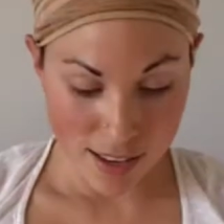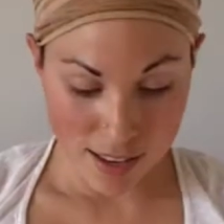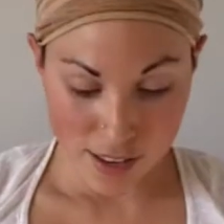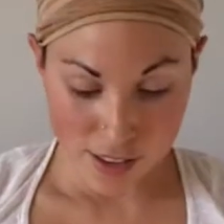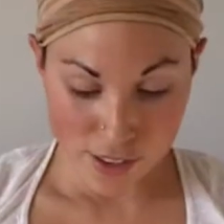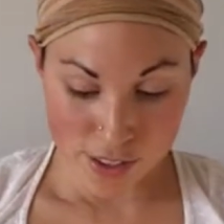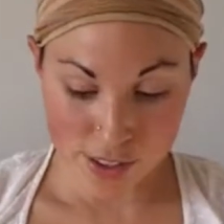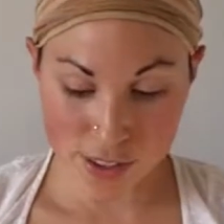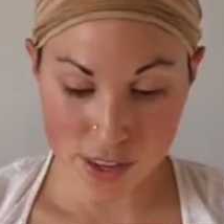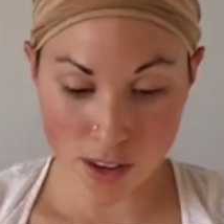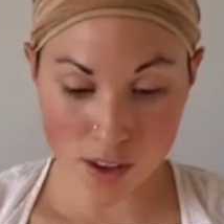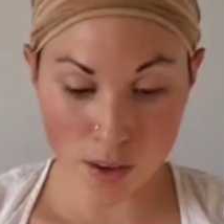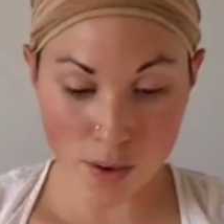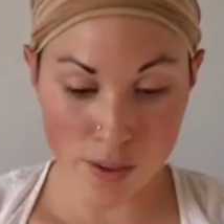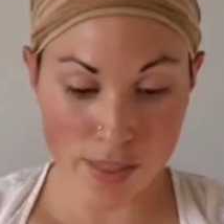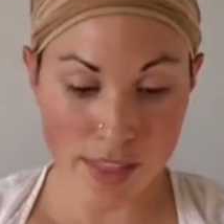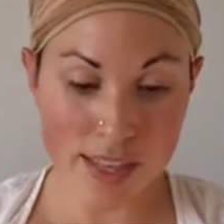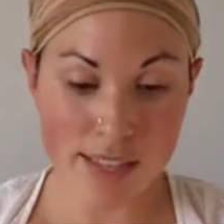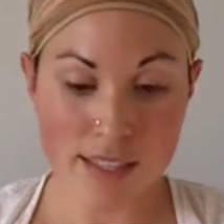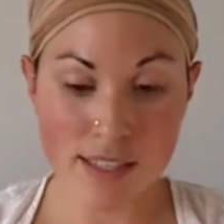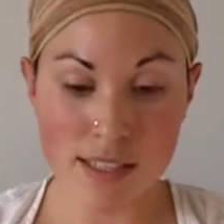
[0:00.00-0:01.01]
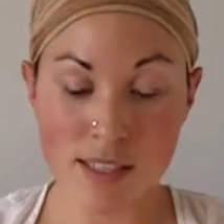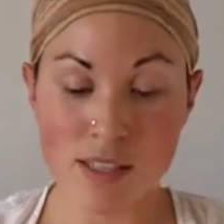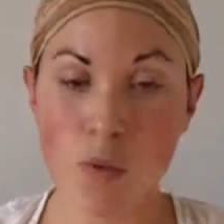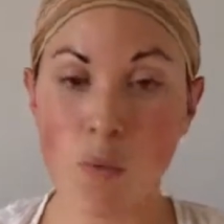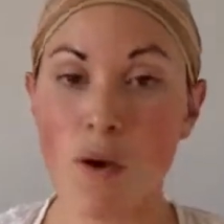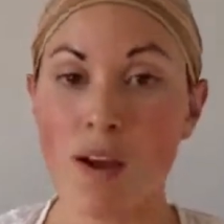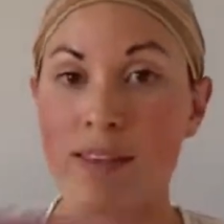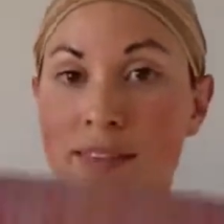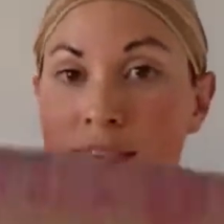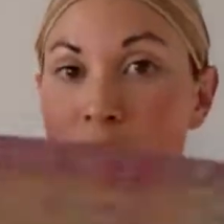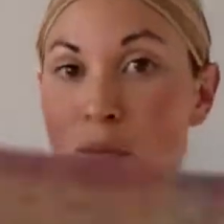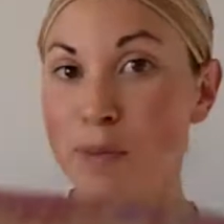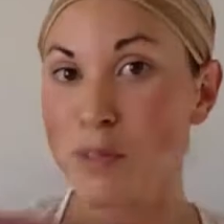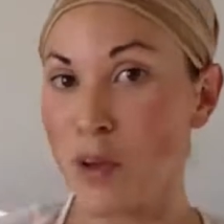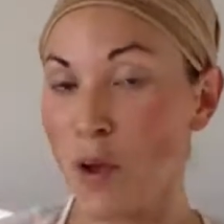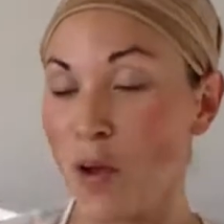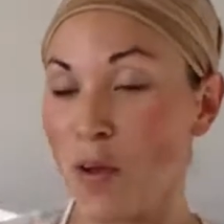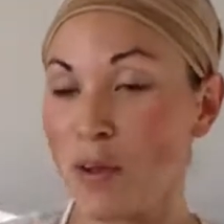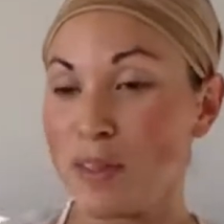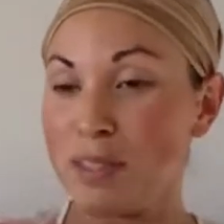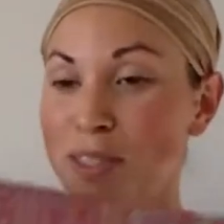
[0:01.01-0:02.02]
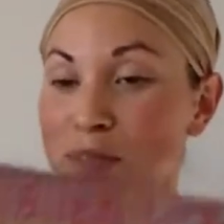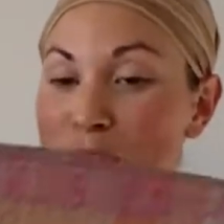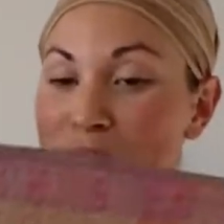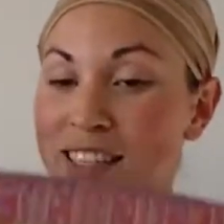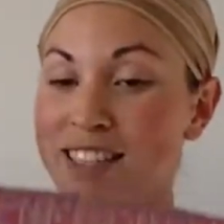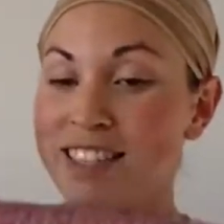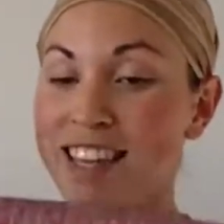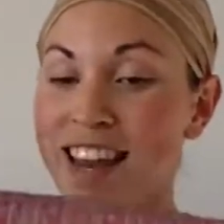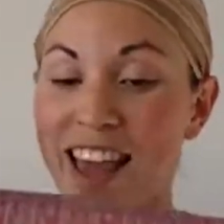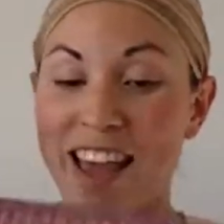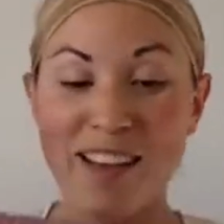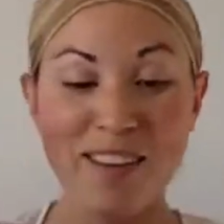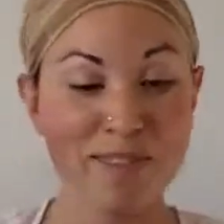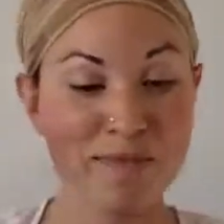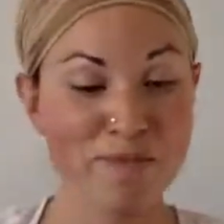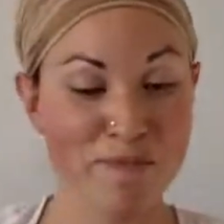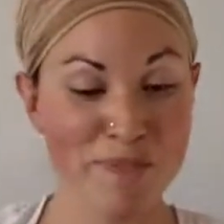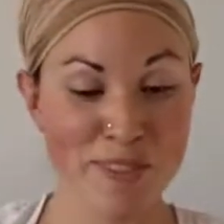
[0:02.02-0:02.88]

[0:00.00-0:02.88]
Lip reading: So this is the one that was calling to me today.